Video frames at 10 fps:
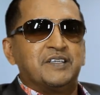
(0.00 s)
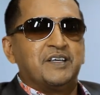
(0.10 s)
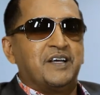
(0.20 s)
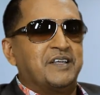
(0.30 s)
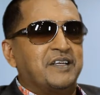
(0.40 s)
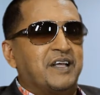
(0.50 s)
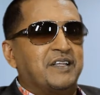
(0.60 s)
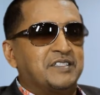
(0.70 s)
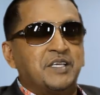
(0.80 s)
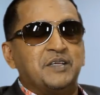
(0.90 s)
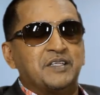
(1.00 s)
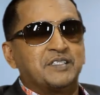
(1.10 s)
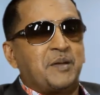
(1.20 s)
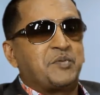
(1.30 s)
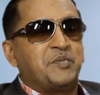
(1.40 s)
and it's
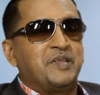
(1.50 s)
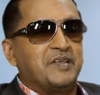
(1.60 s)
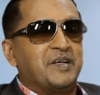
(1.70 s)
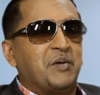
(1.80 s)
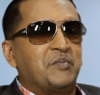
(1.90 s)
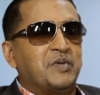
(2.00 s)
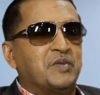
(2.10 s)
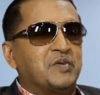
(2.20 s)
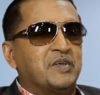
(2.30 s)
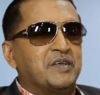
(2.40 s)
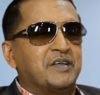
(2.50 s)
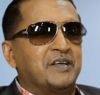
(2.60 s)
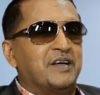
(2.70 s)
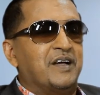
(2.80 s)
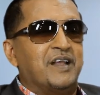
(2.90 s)
kept me,
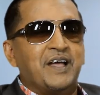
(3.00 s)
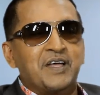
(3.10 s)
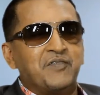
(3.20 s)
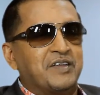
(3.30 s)
alive,